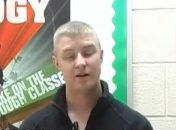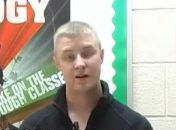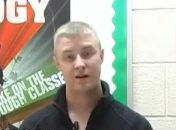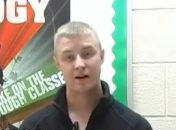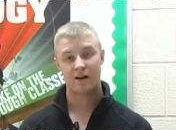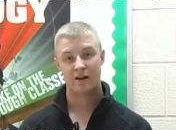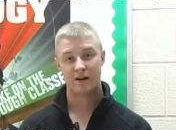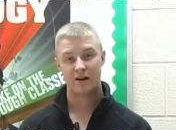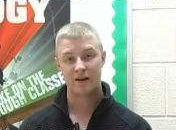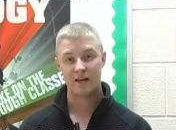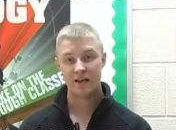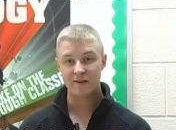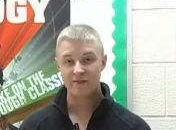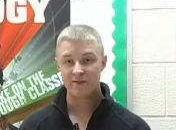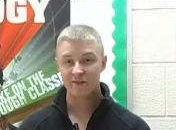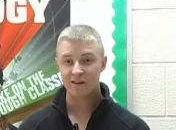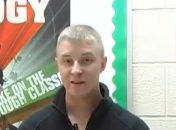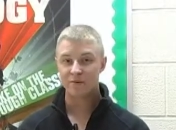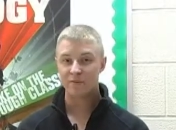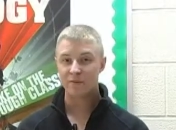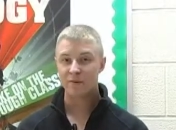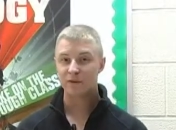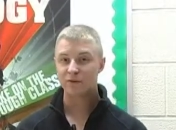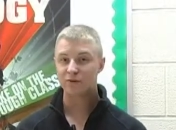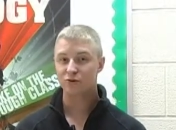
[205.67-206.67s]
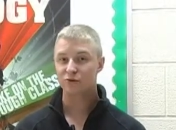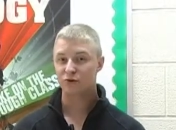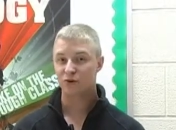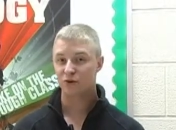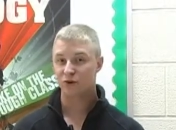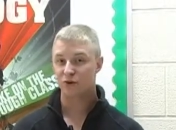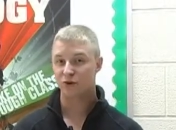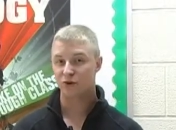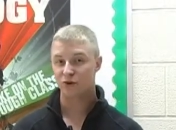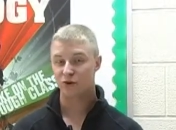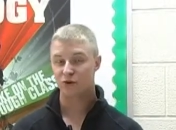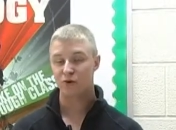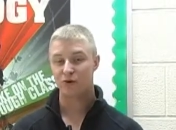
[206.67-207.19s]
Uh, even in middle
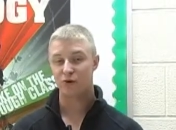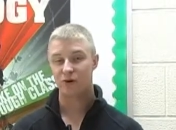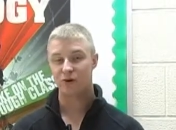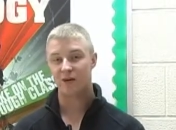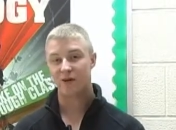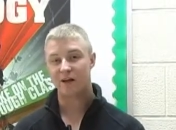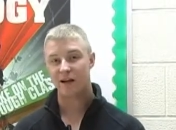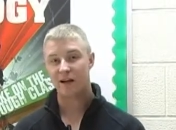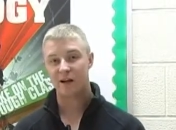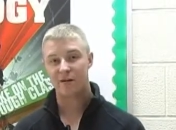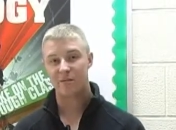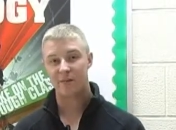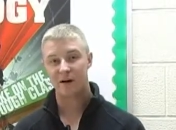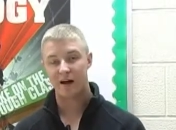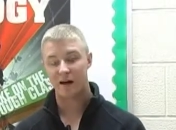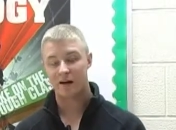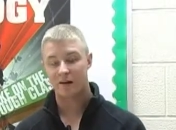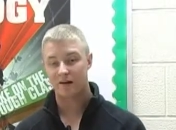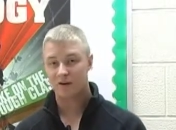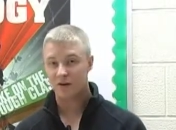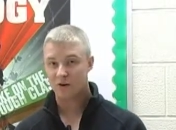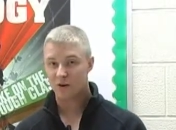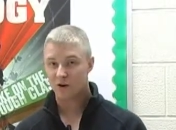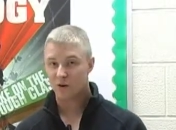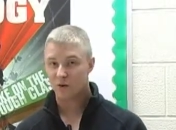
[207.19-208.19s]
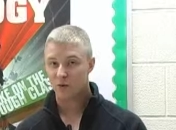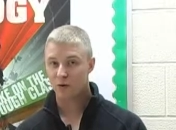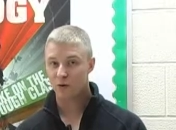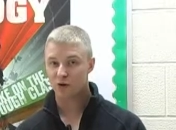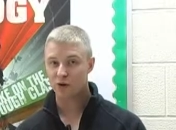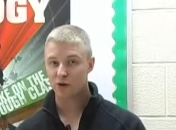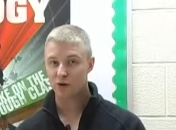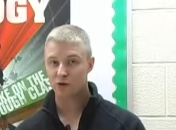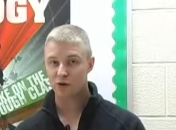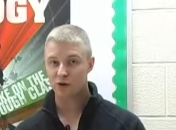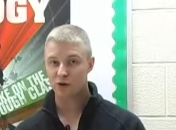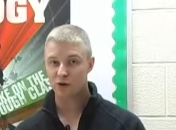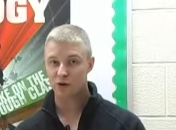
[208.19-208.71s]
school, you can think about
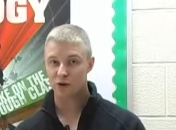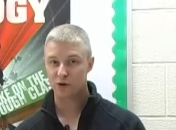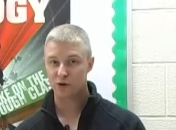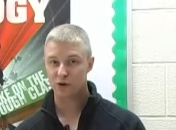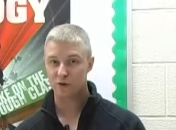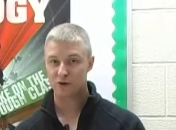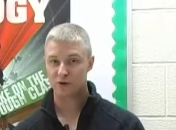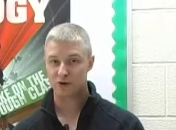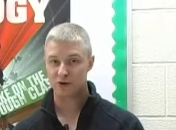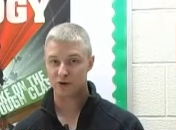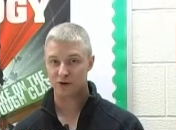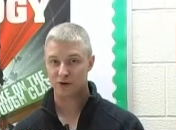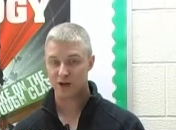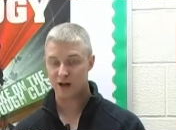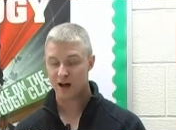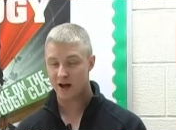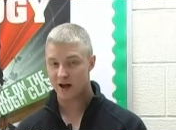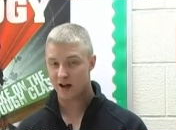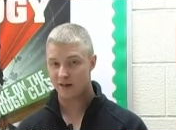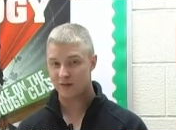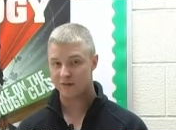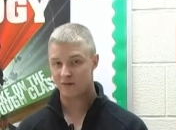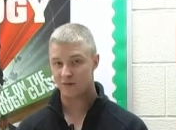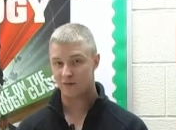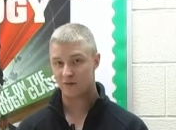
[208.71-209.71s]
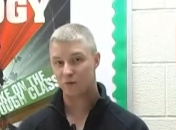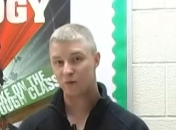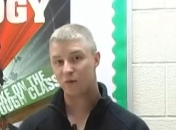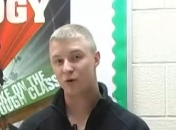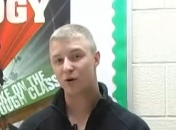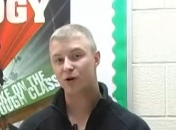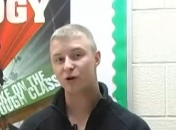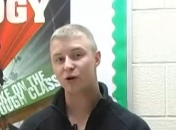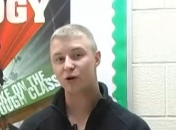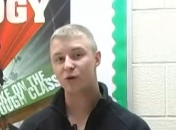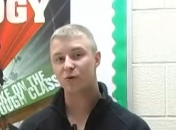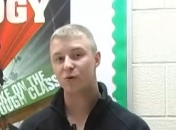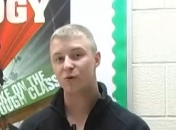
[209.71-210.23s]
what you want to do with your life.
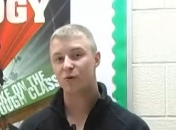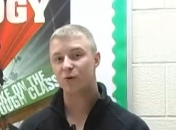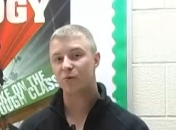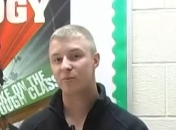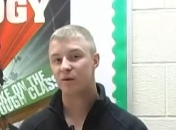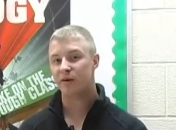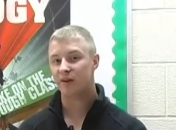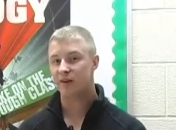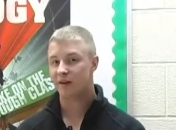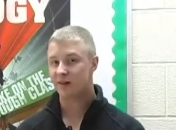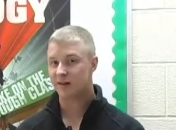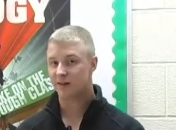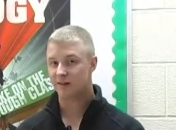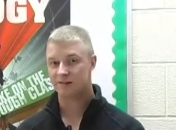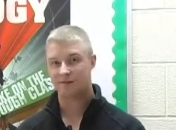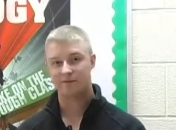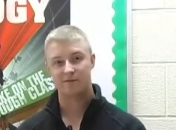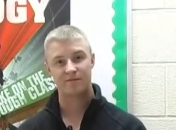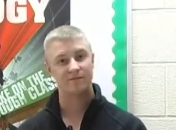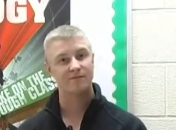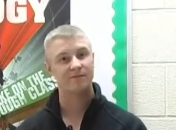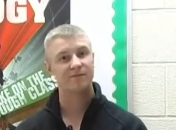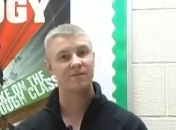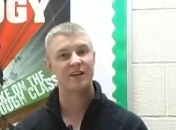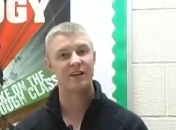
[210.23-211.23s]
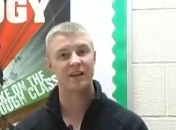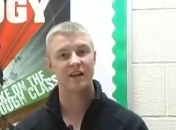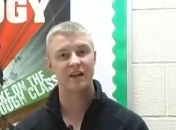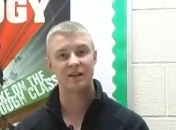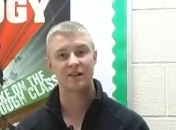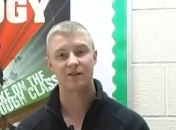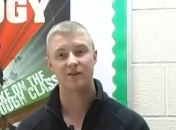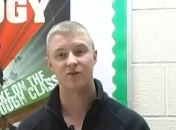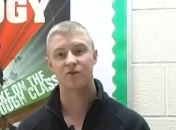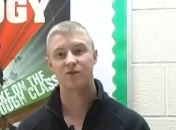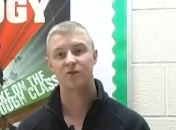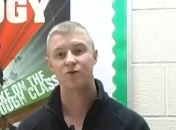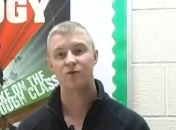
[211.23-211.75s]
Where do you want to be in
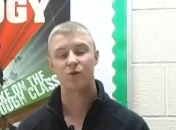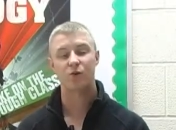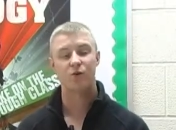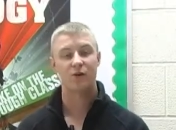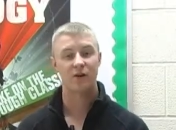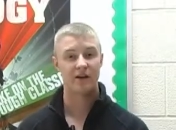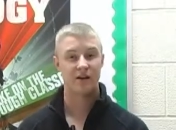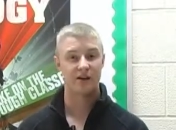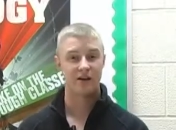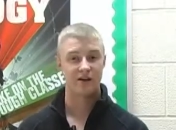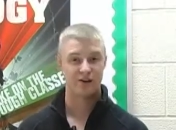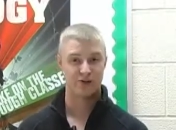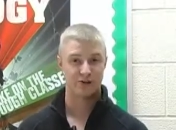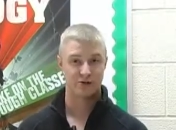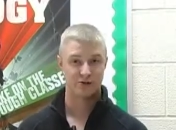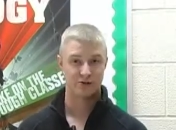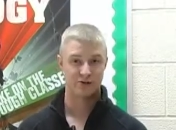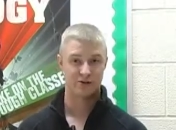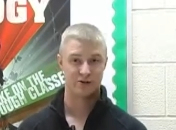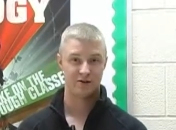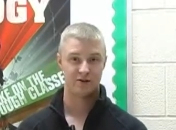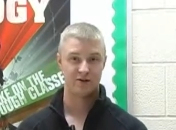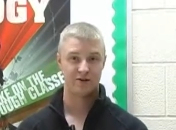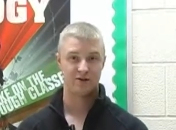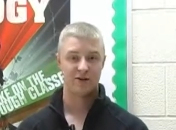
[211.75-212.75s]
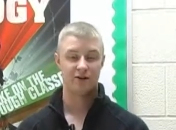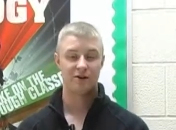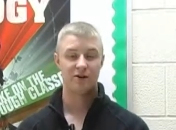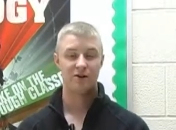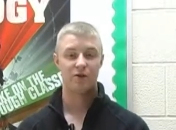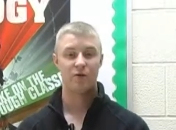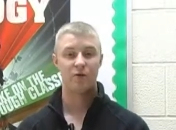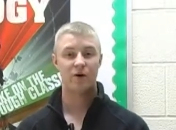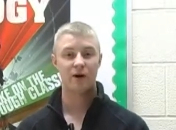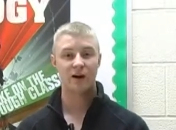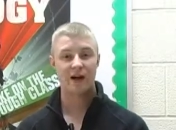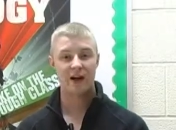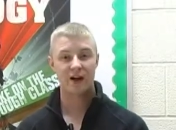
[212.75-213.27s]
10, 20 years?
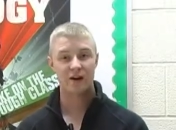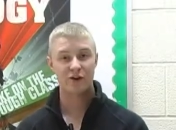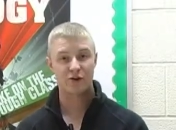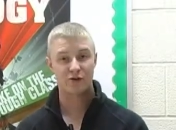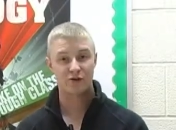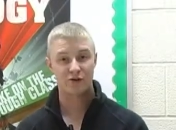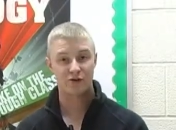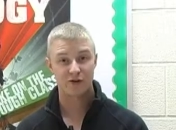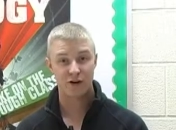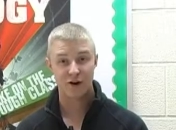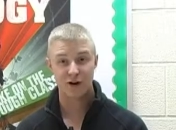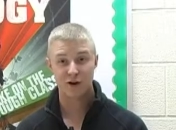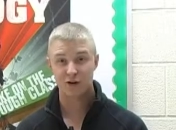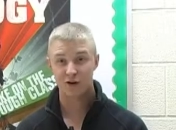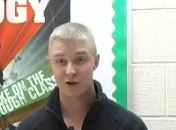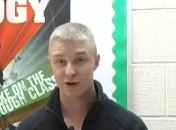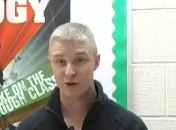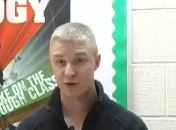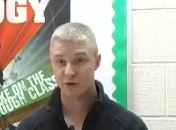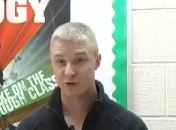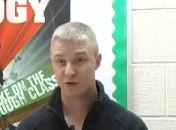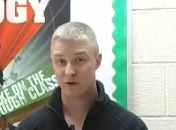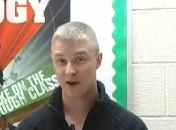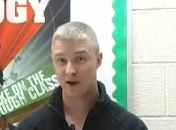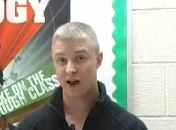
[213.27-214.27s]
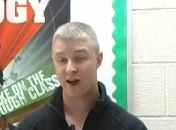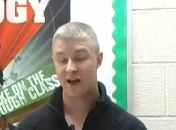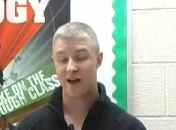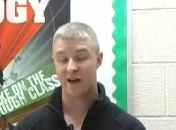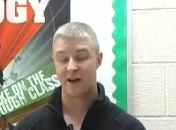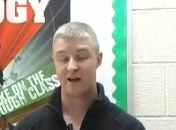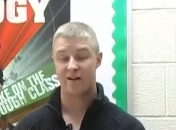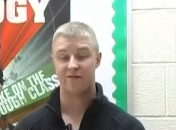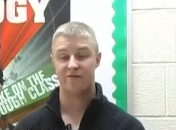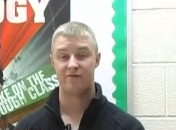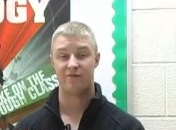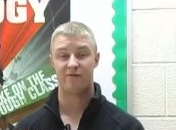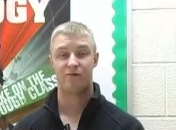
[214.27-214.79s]
What kind of career do you want to
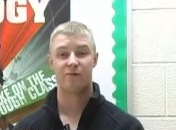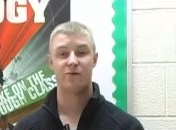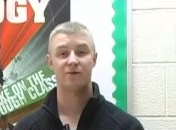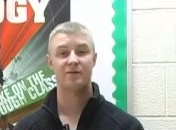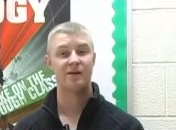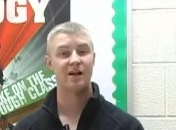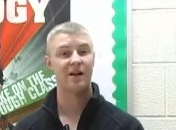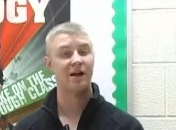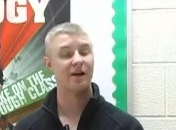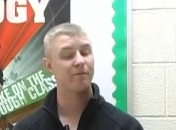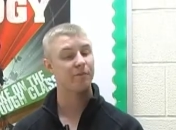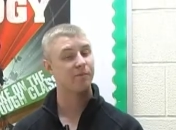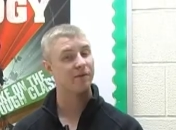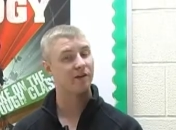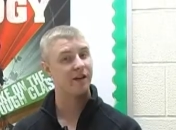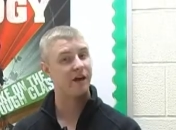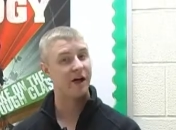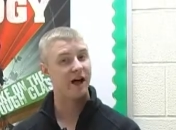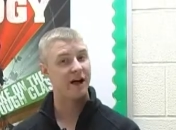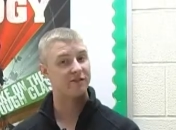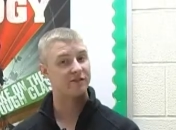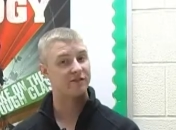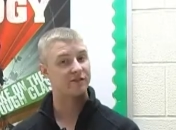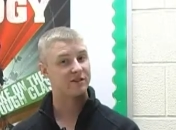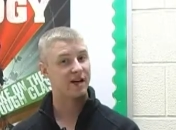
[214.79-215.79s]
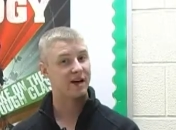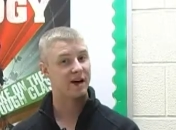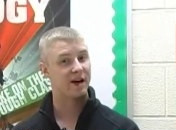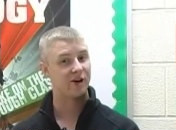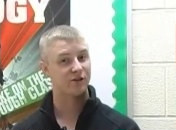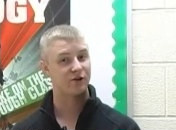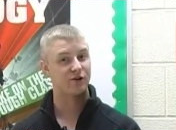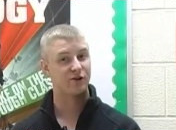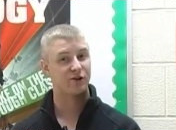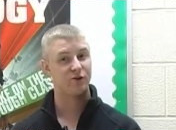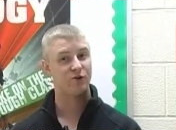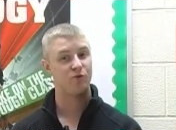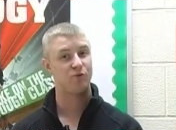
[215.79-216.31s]
have? type of lifestyle
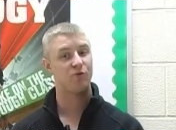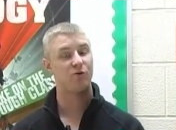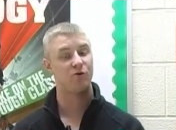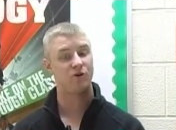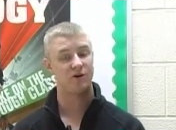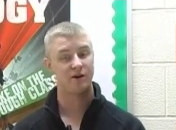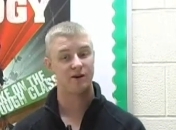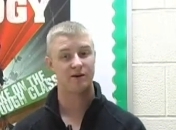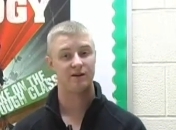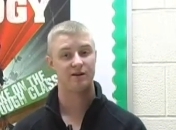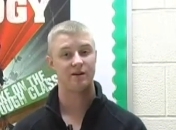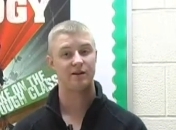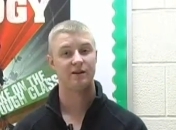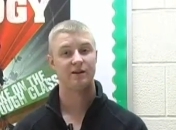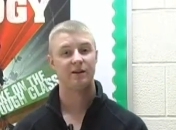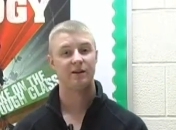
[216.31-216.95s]
do you want?